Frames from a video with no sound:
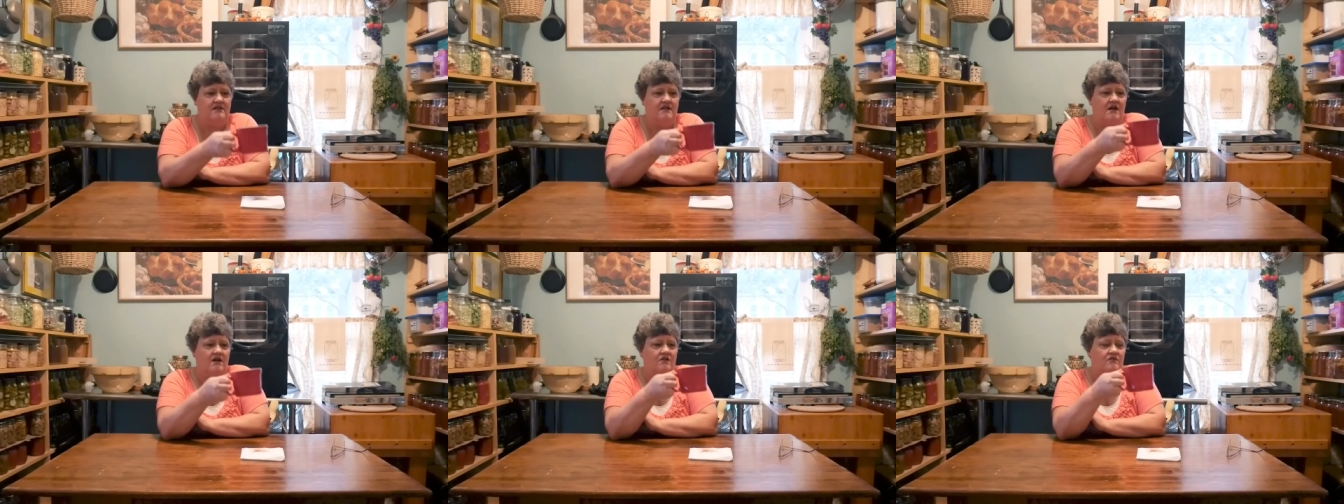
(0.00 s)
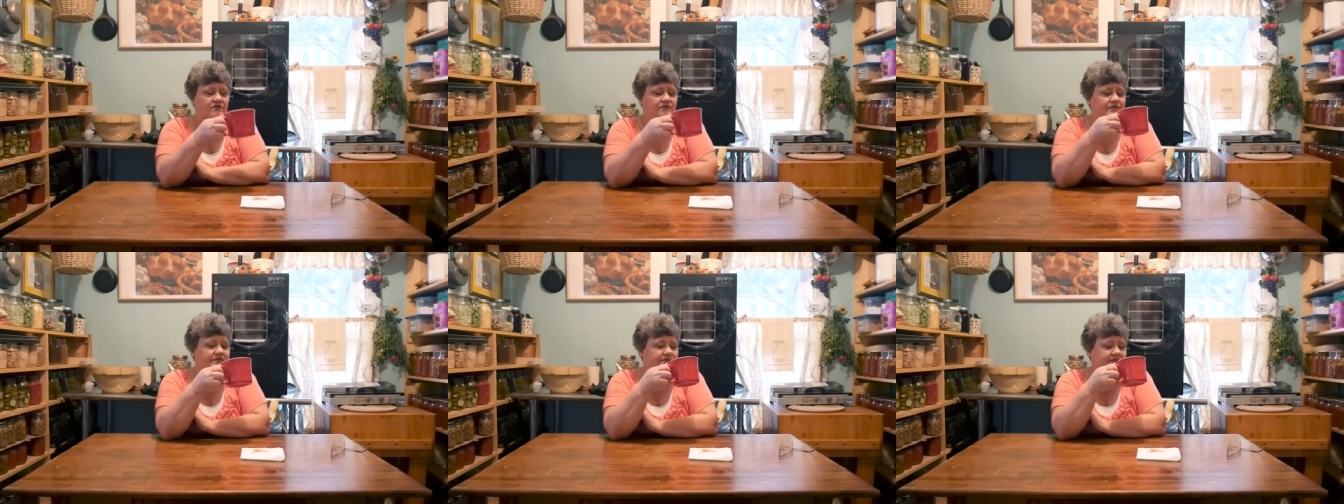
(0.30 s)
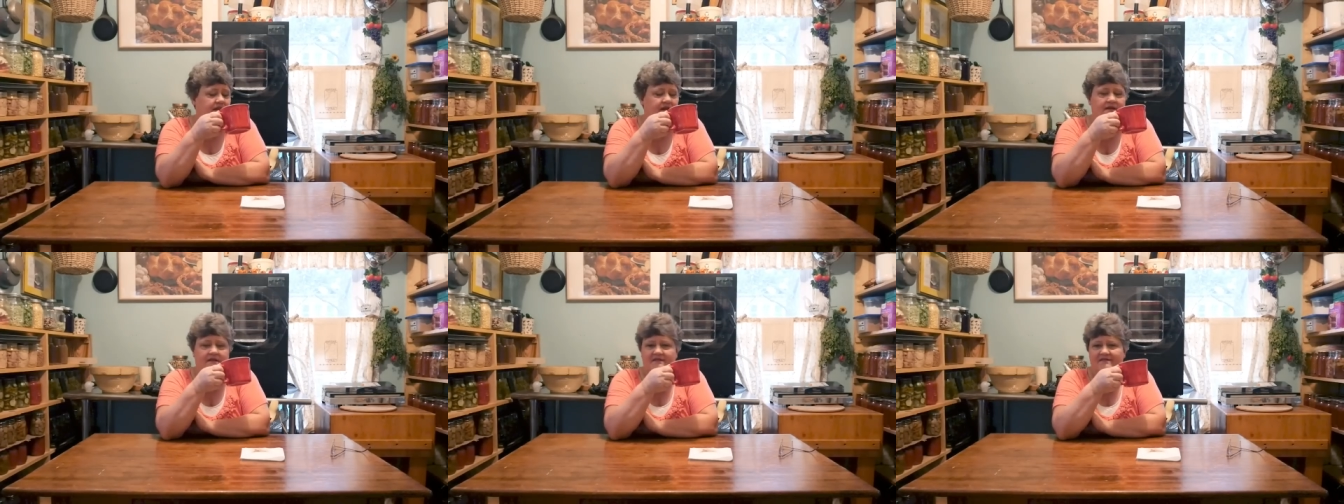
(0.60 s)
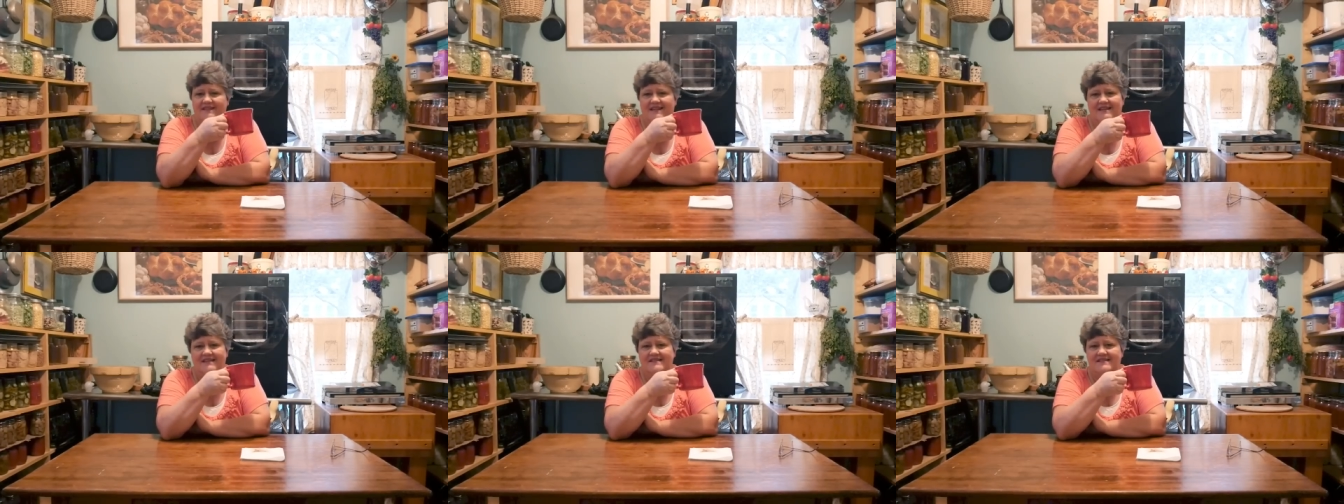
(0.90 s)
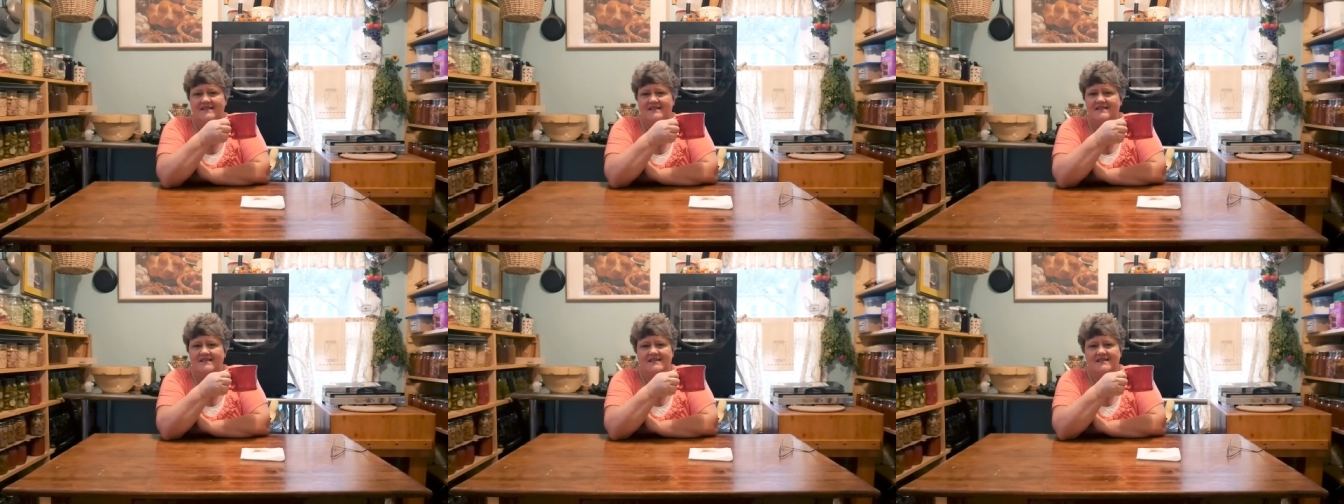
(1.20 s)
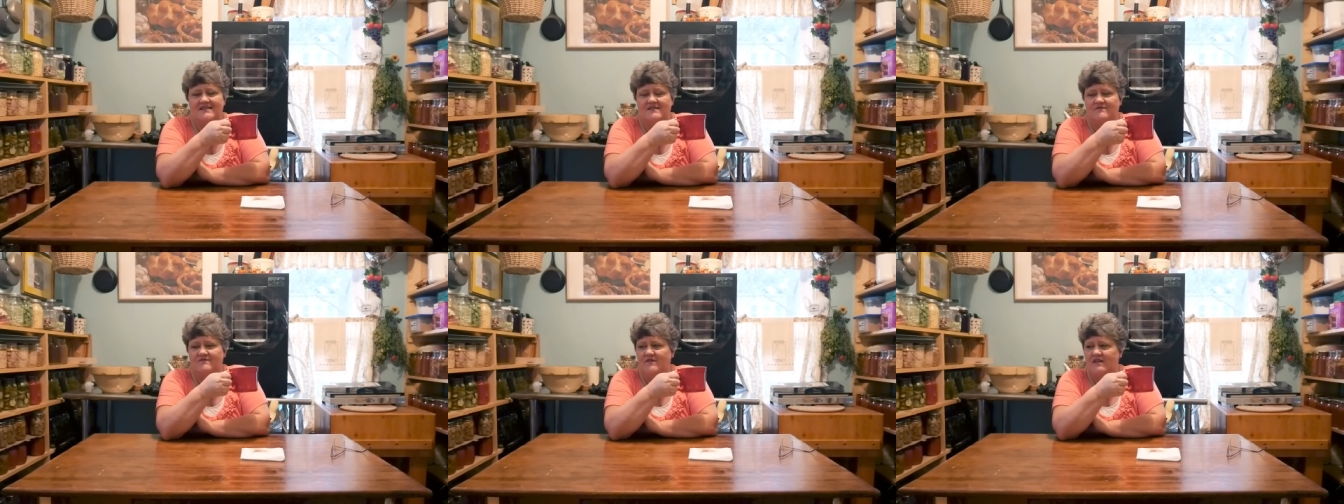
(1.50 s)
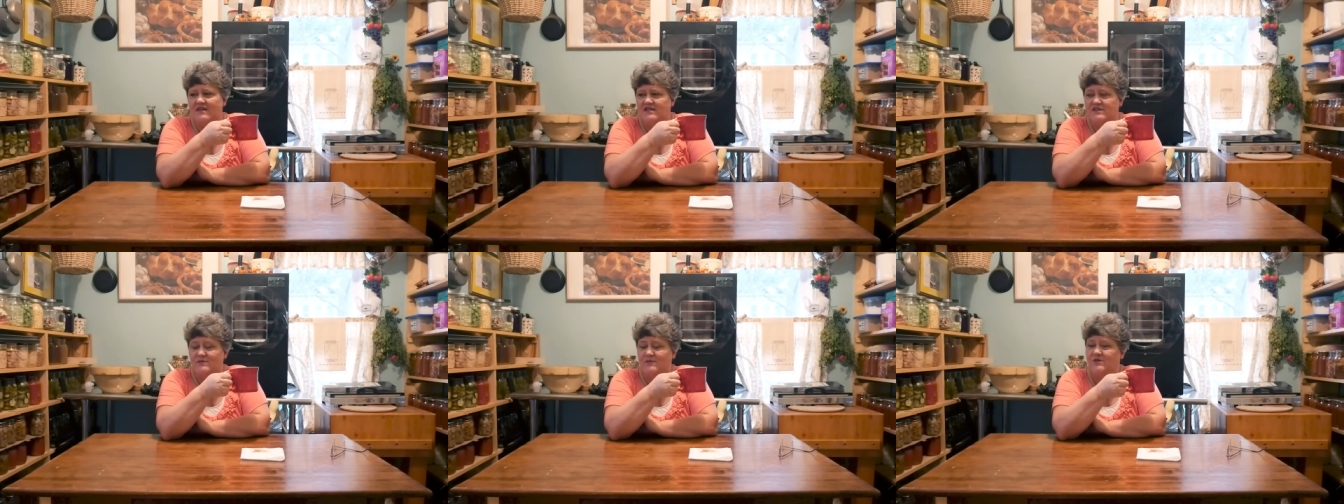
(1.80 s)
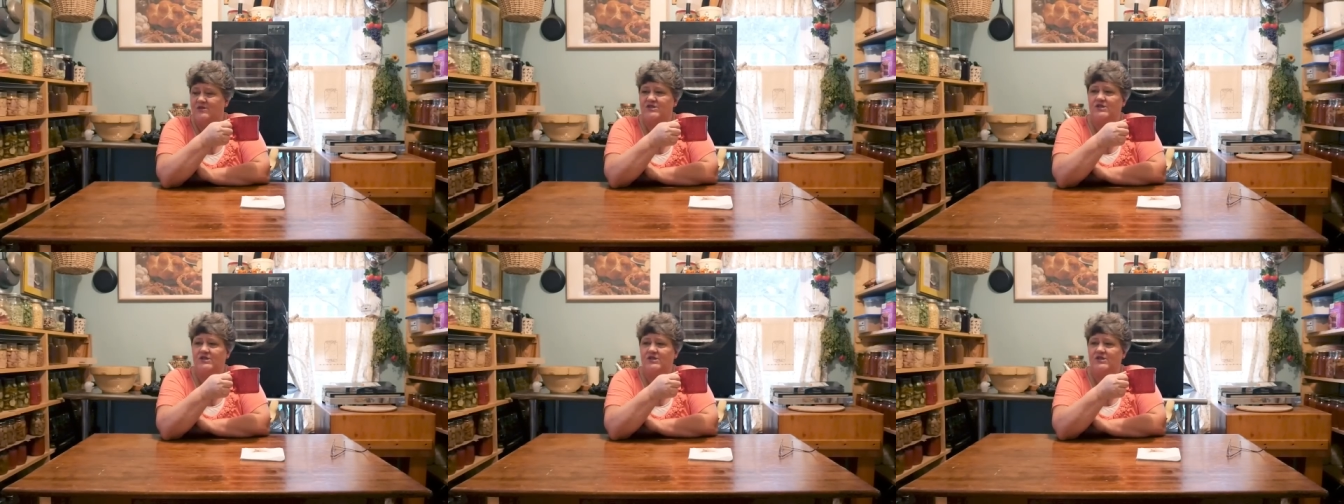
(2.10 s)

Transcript: No, that isn't feasible.